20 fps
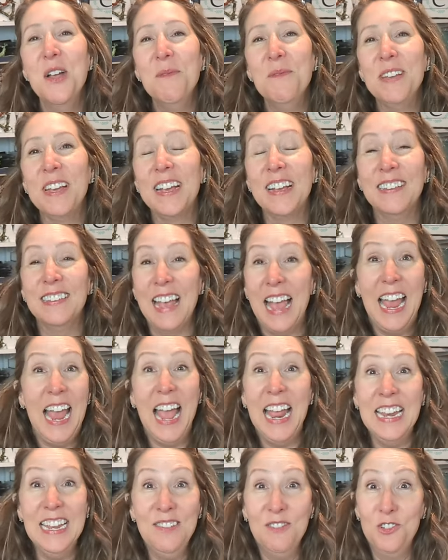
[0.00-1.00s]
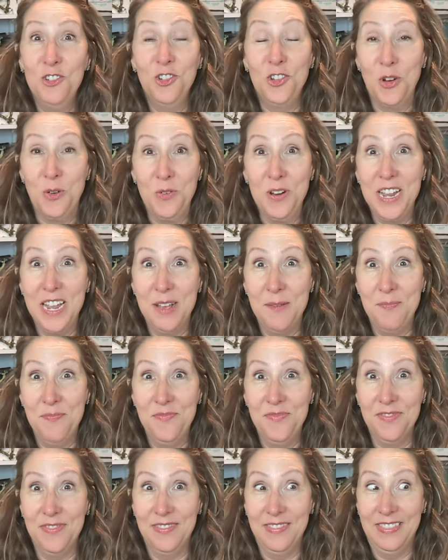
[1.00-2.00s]
because I hadn't even shown
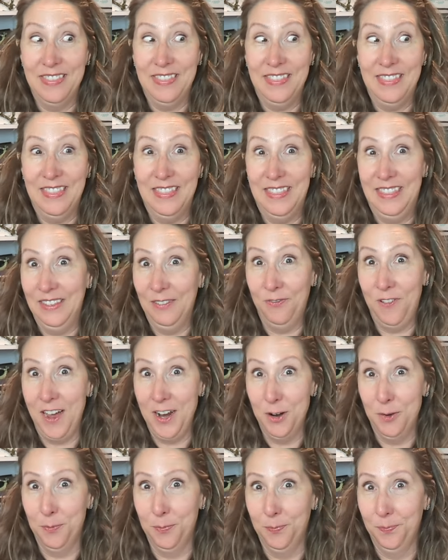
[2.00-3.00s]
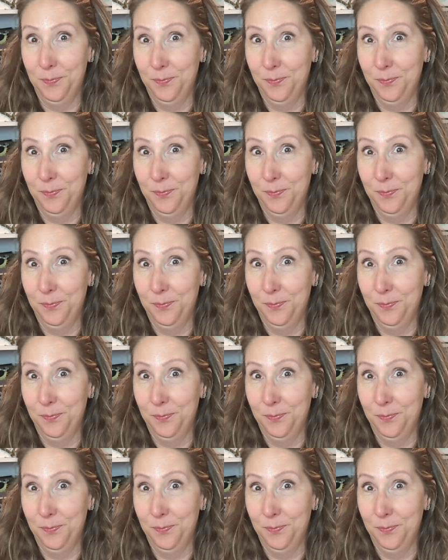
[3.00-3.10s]
him the final